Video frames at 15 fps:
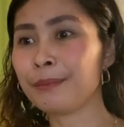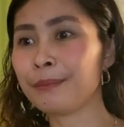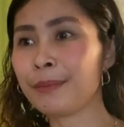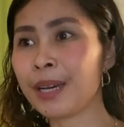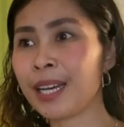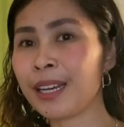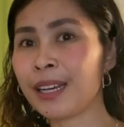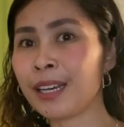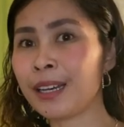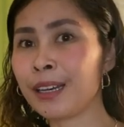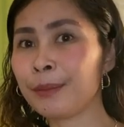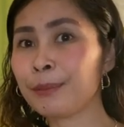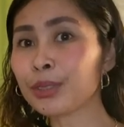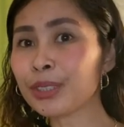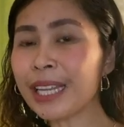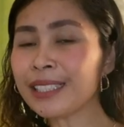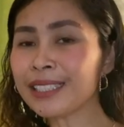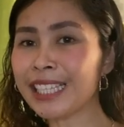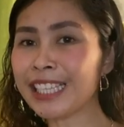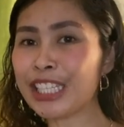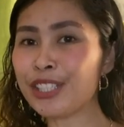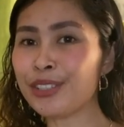
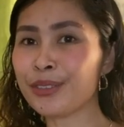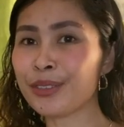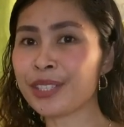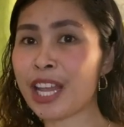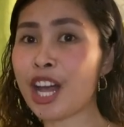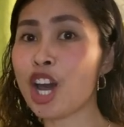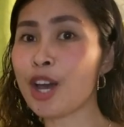mabutang na ninyo sa